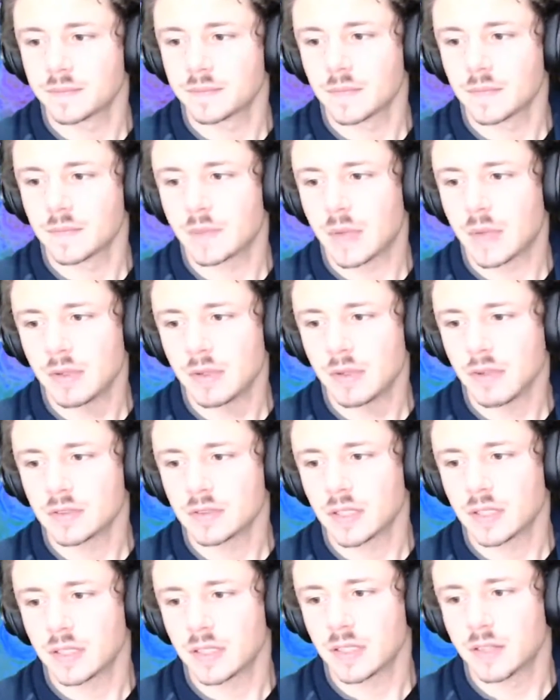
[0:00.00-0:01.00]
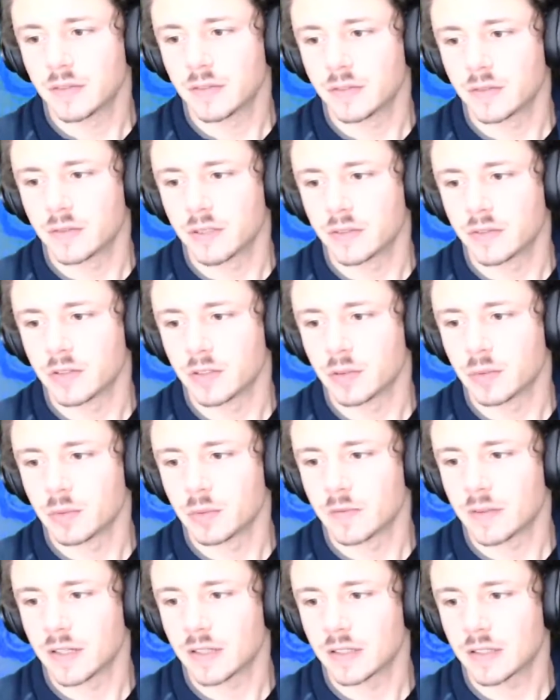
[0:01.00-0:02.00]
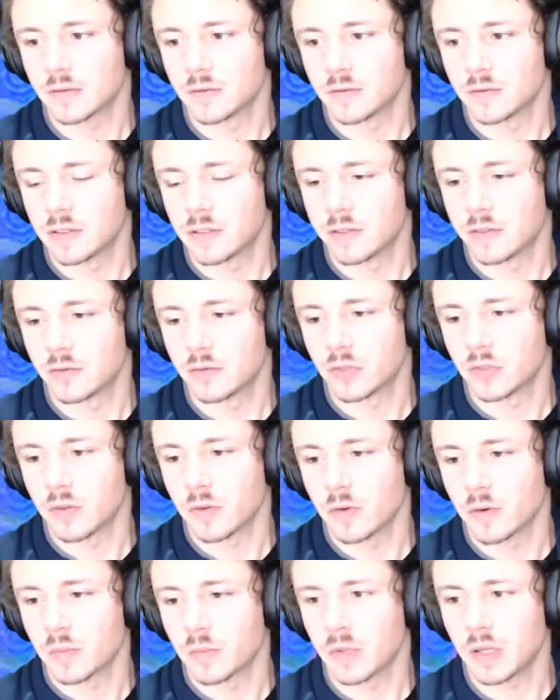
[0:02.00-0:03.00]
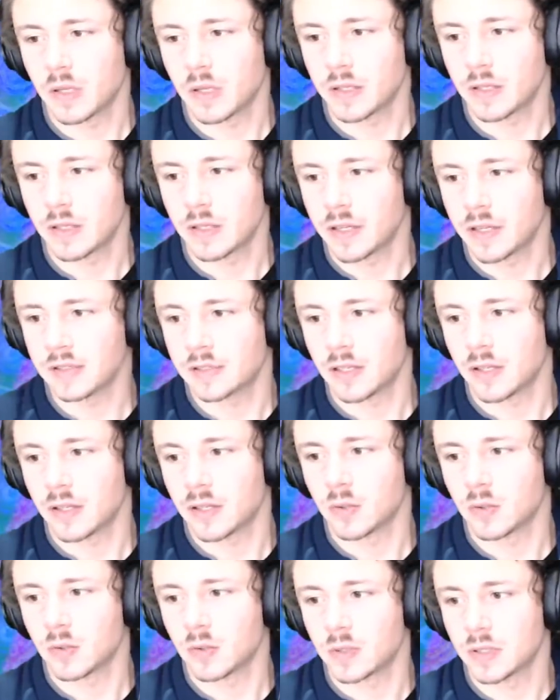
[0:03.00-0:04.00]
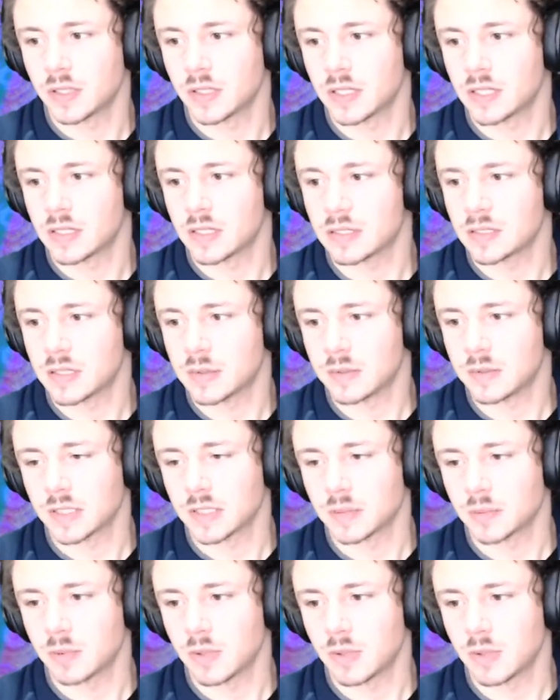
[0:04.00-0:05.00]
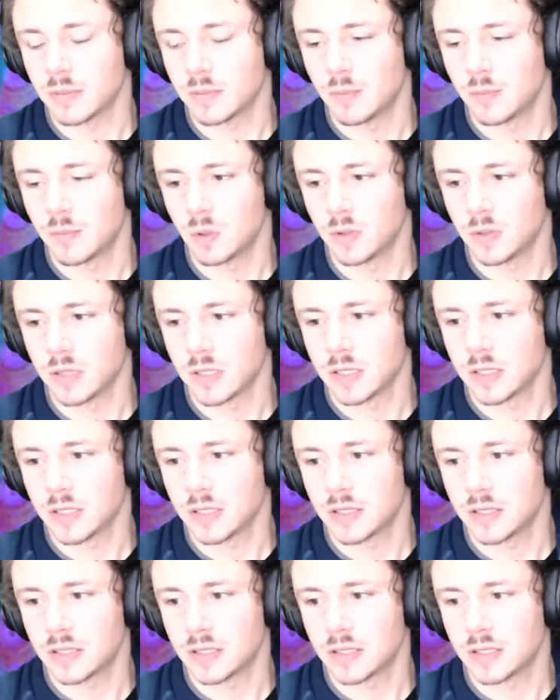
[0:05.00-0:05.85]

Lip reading: Maybe let's try a different reverb effect, different reverb plugin. I got this other one that seems like it's probably more like,